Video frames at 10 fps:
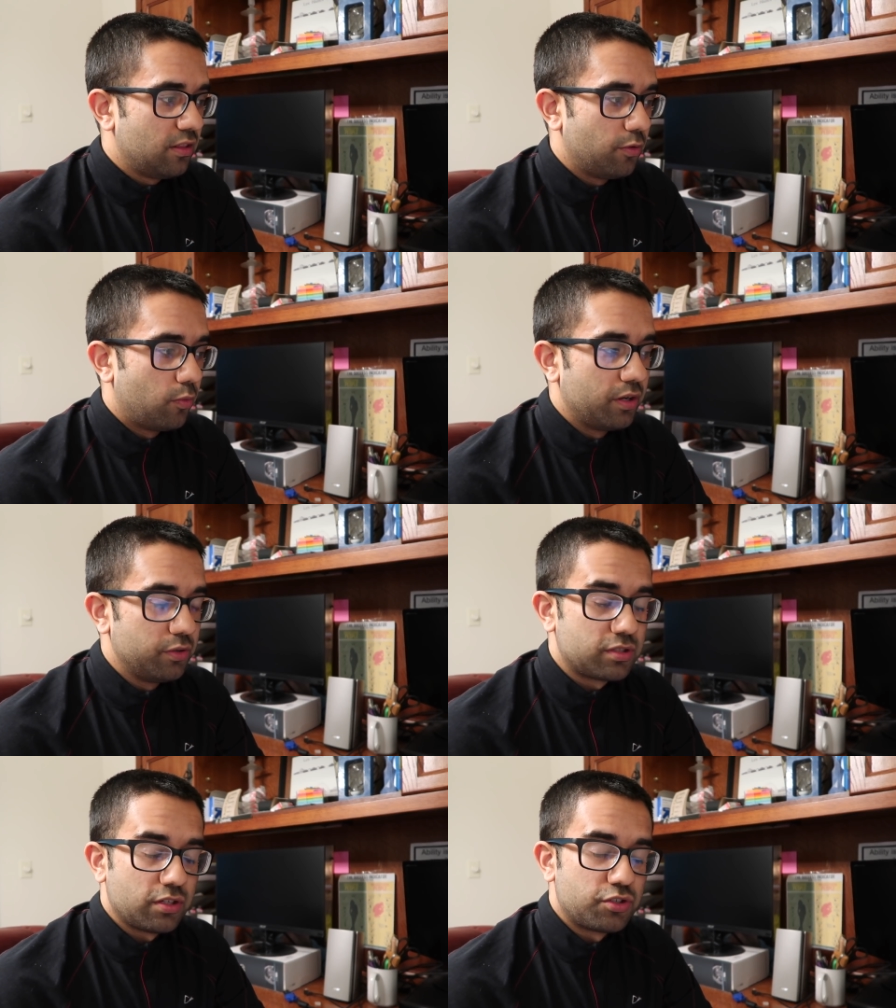the one
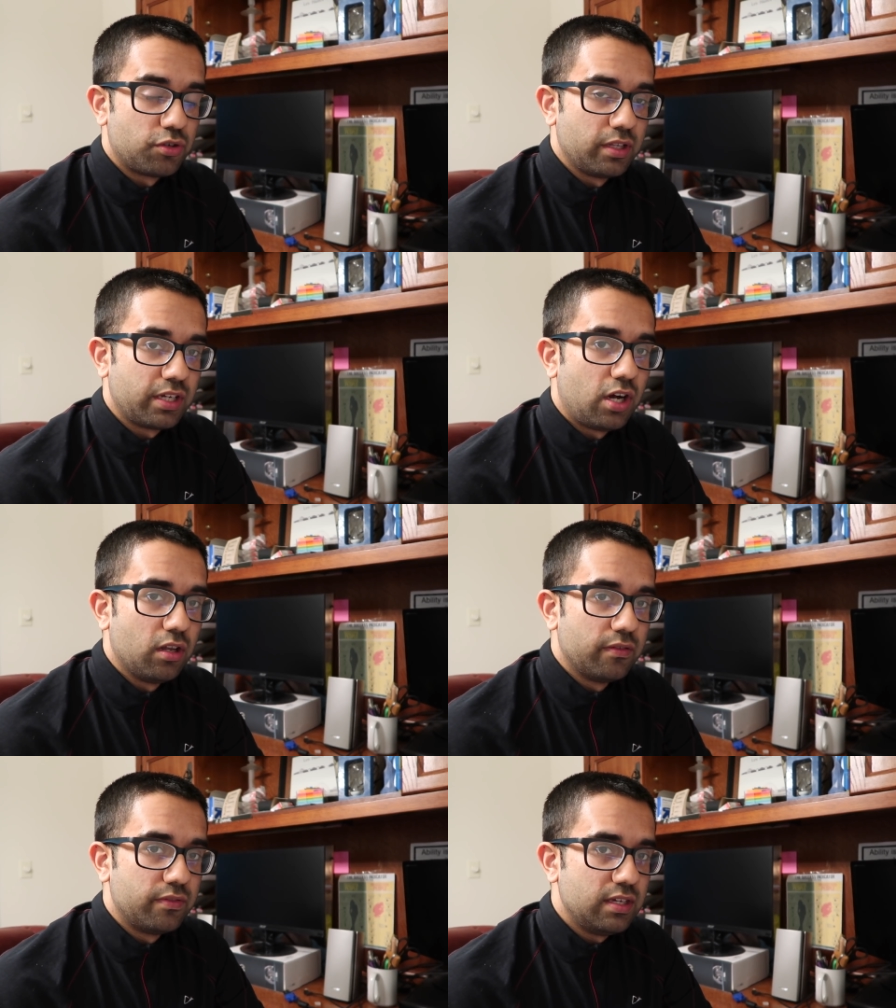who's controlling
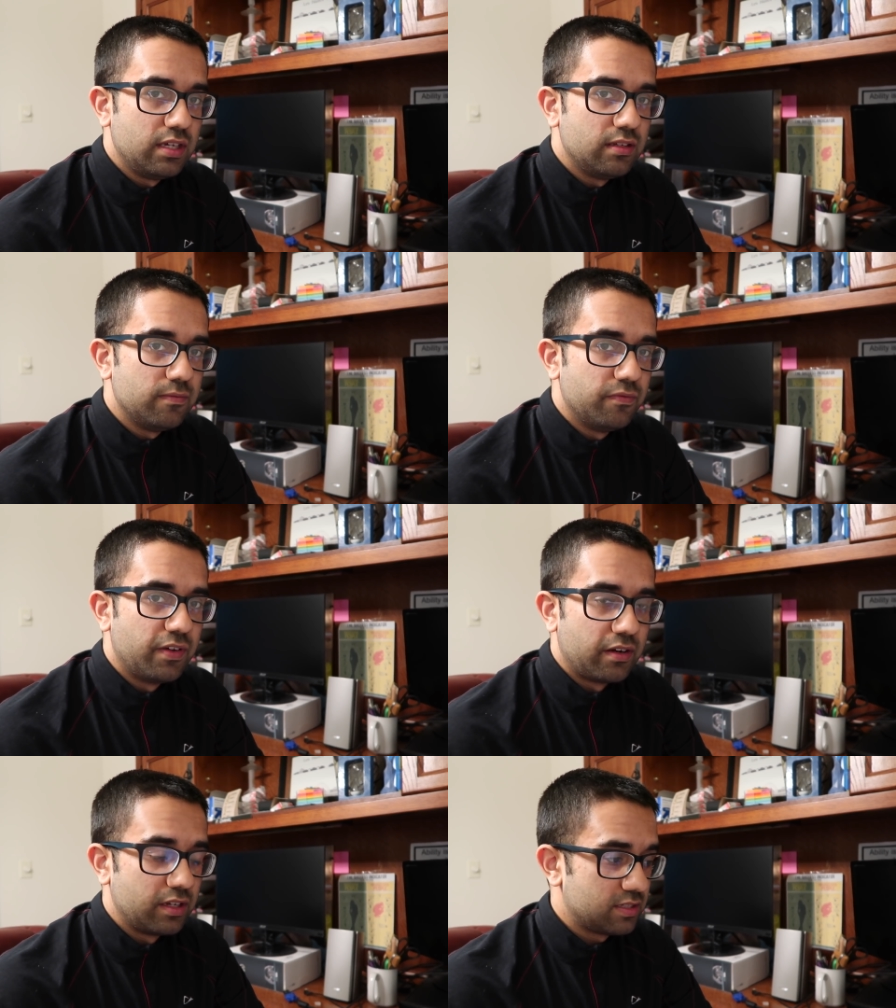all of the
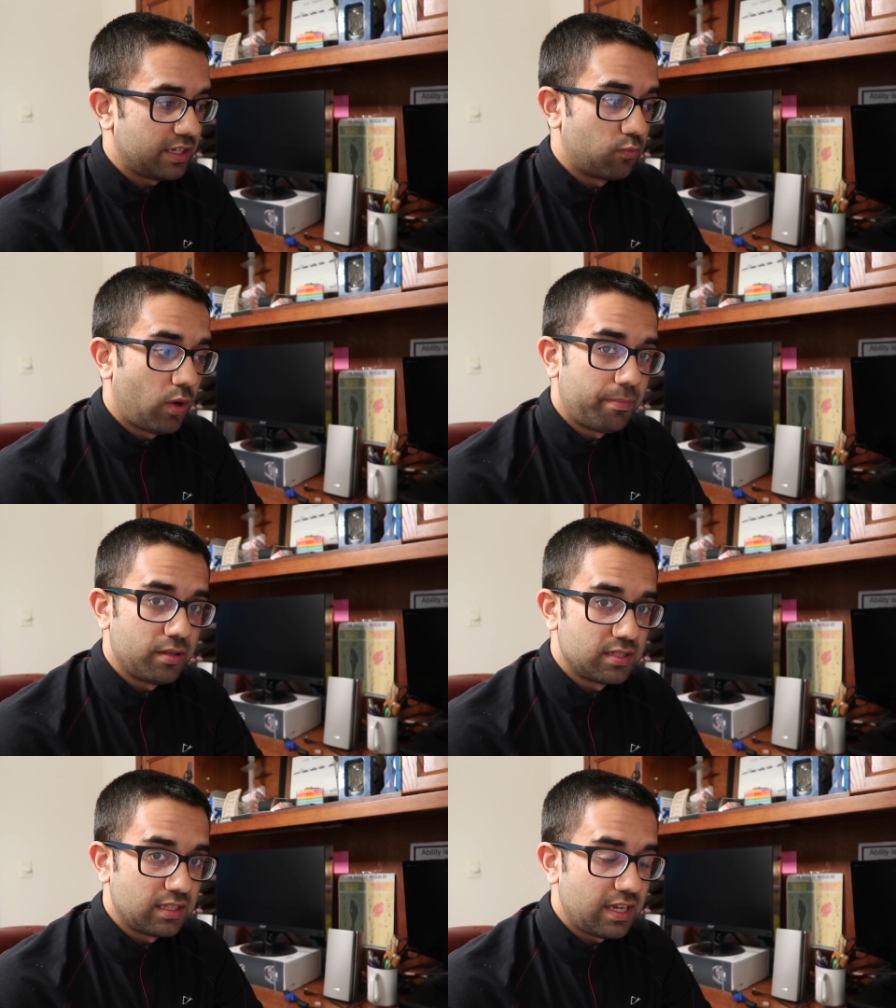various like
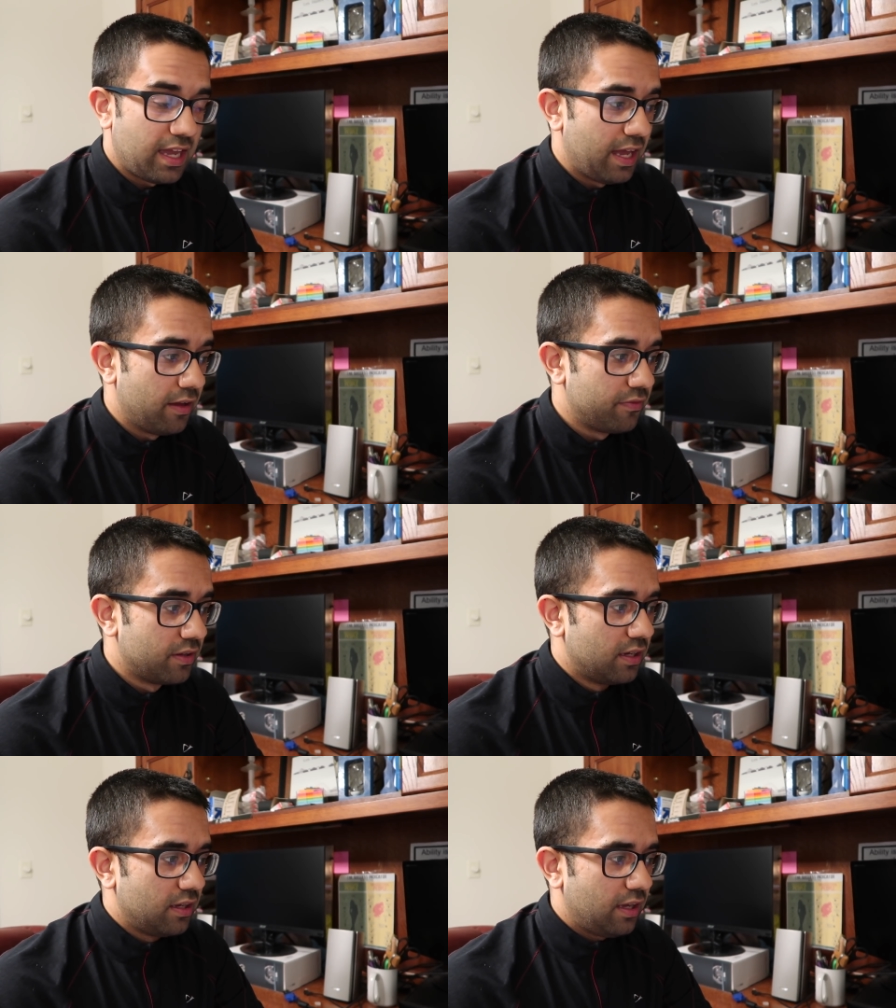weapons that they have.